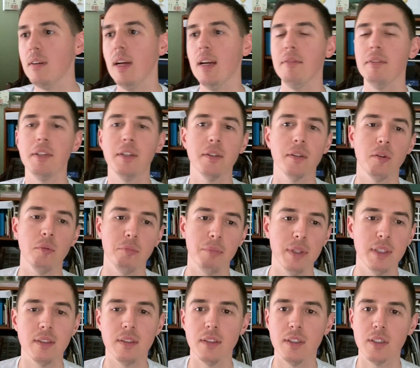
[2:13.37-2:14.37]
having your own
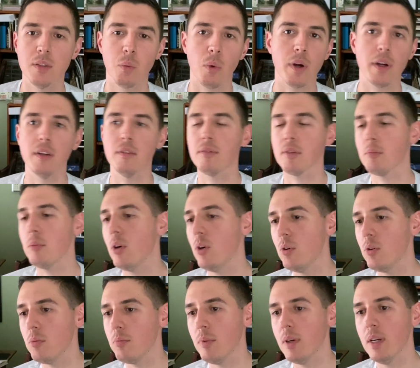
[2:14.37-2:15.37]
business, working from
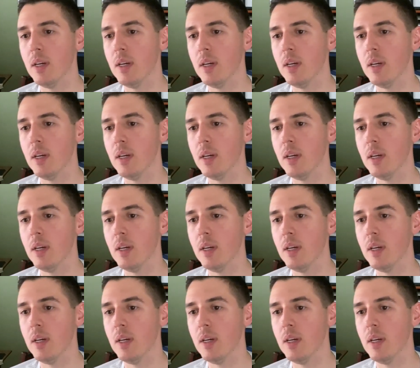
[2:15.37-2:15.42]
home,